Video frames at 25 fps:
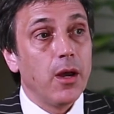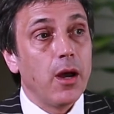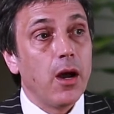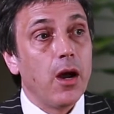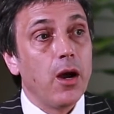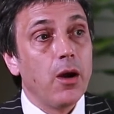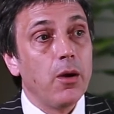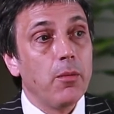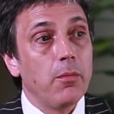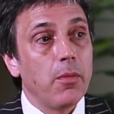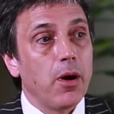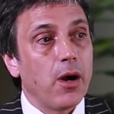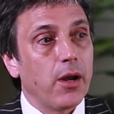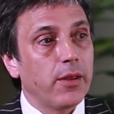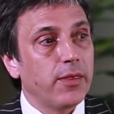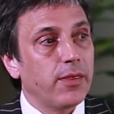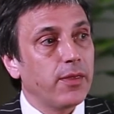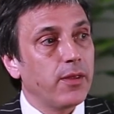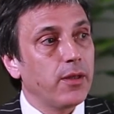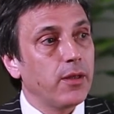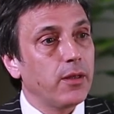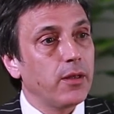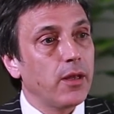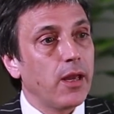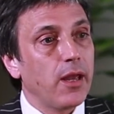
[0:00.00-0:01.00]
I
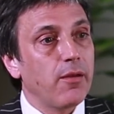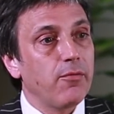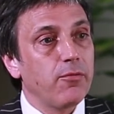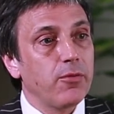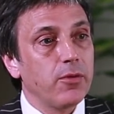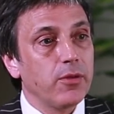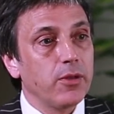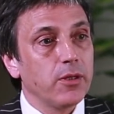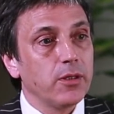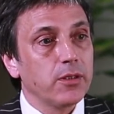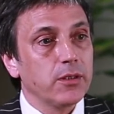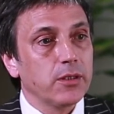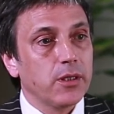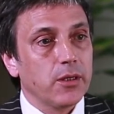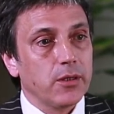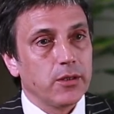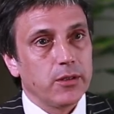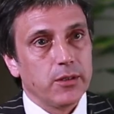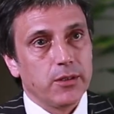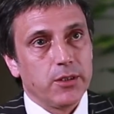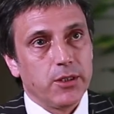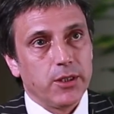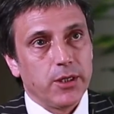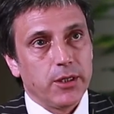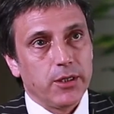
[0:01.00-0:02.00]
think everything is going
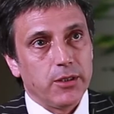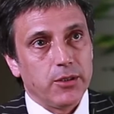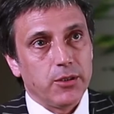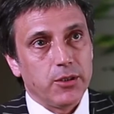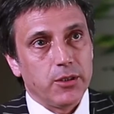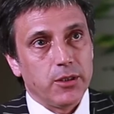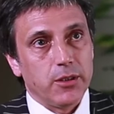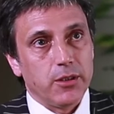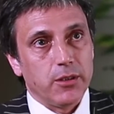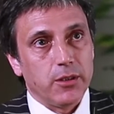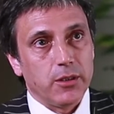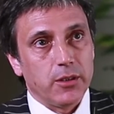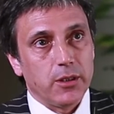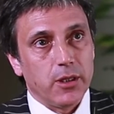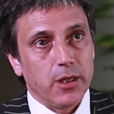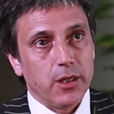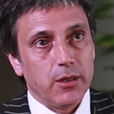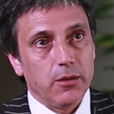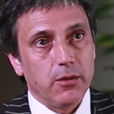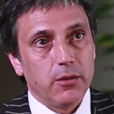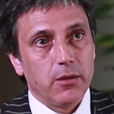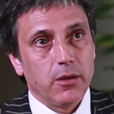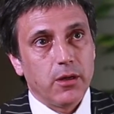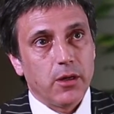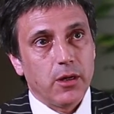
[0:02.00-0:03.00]
to change in India
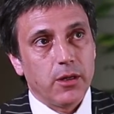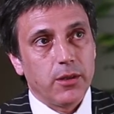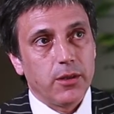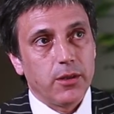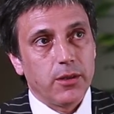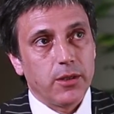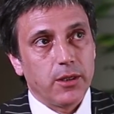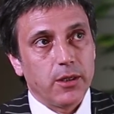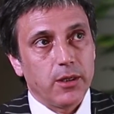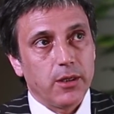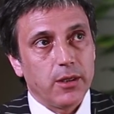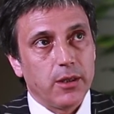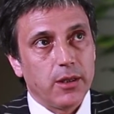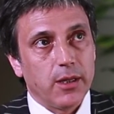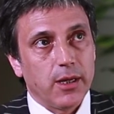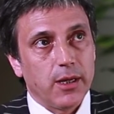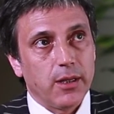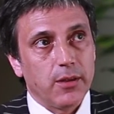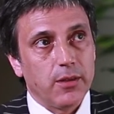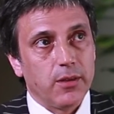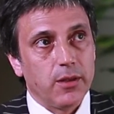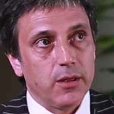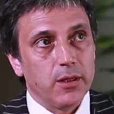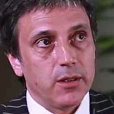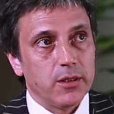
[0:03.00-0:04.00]
now. I think
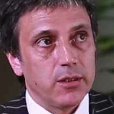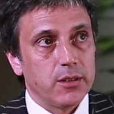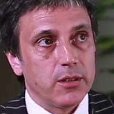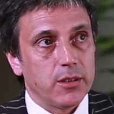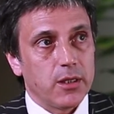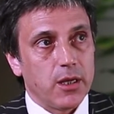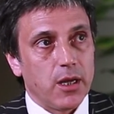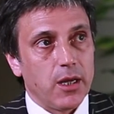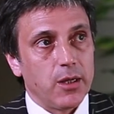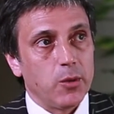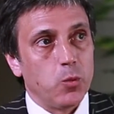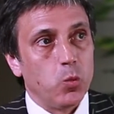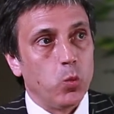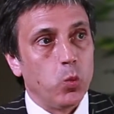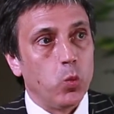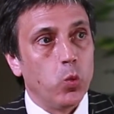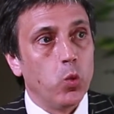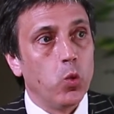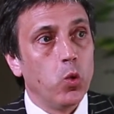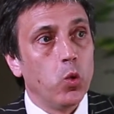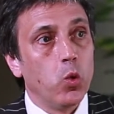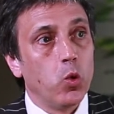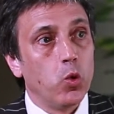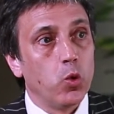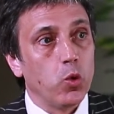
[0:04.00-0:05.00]
that there's a
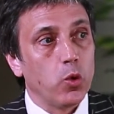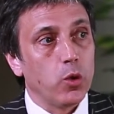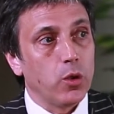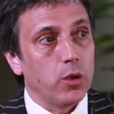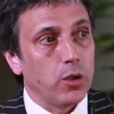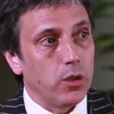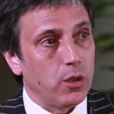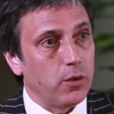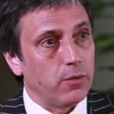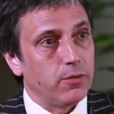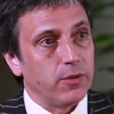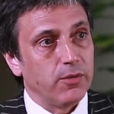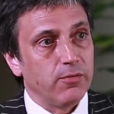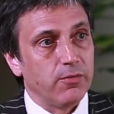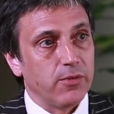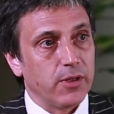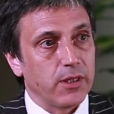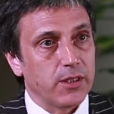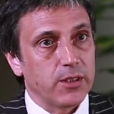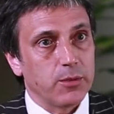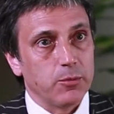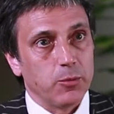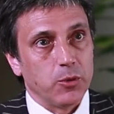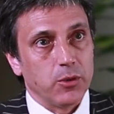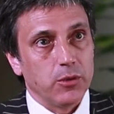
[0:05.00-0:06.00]
wall of
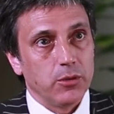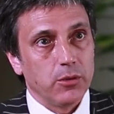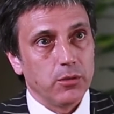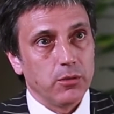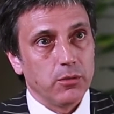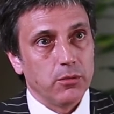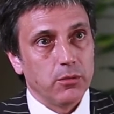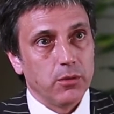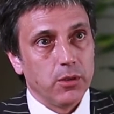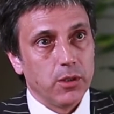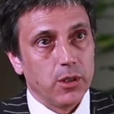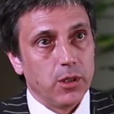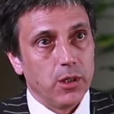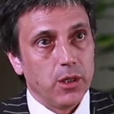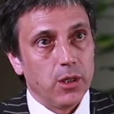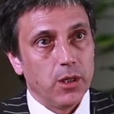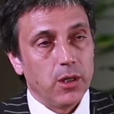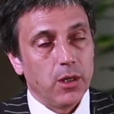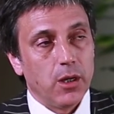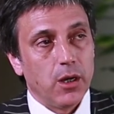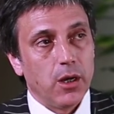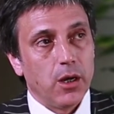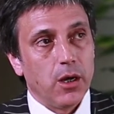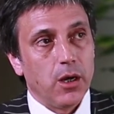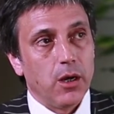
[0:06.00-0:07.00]
investment
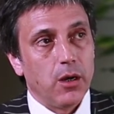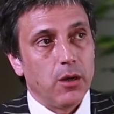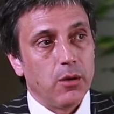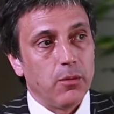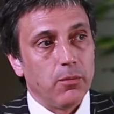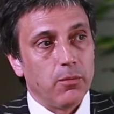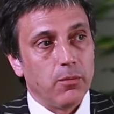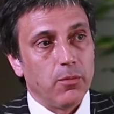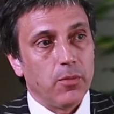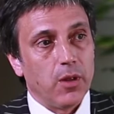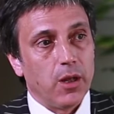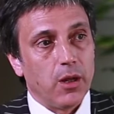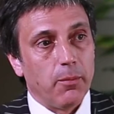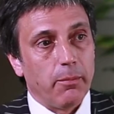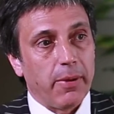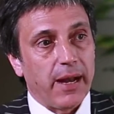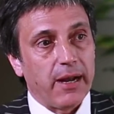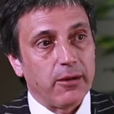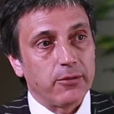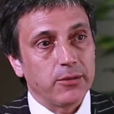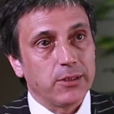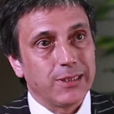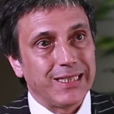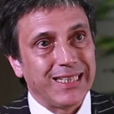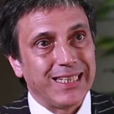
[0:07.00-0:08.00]

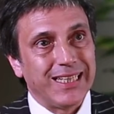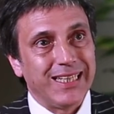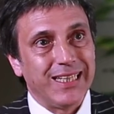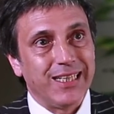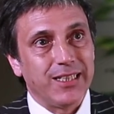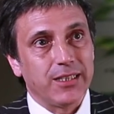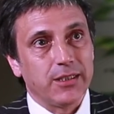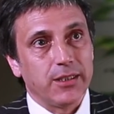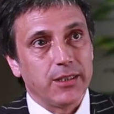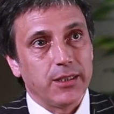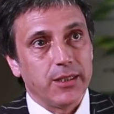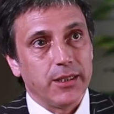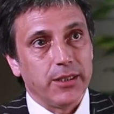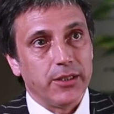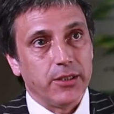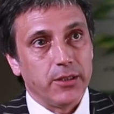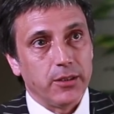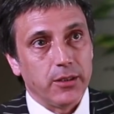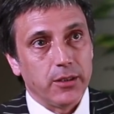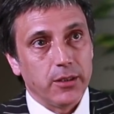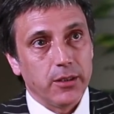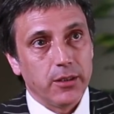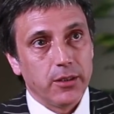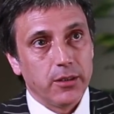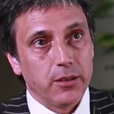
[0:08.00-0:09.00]
about to hit
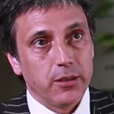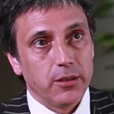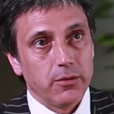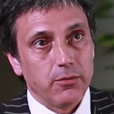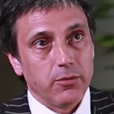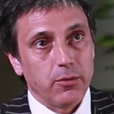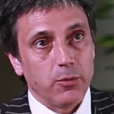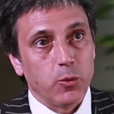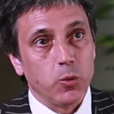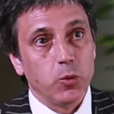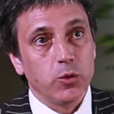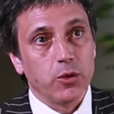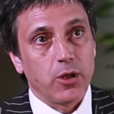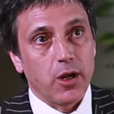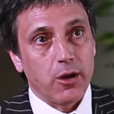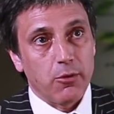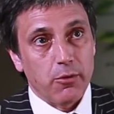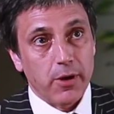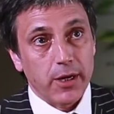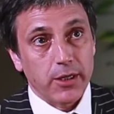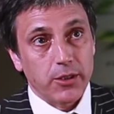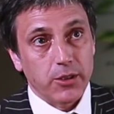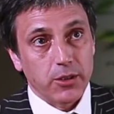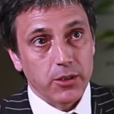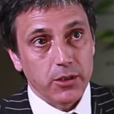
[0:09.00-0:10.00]
India from all
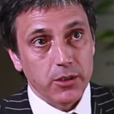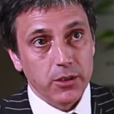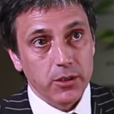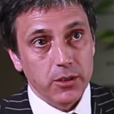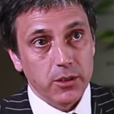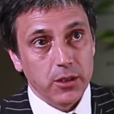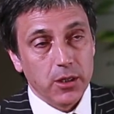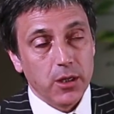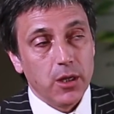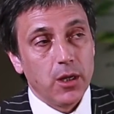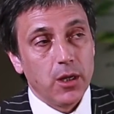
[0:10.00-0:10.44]
directions.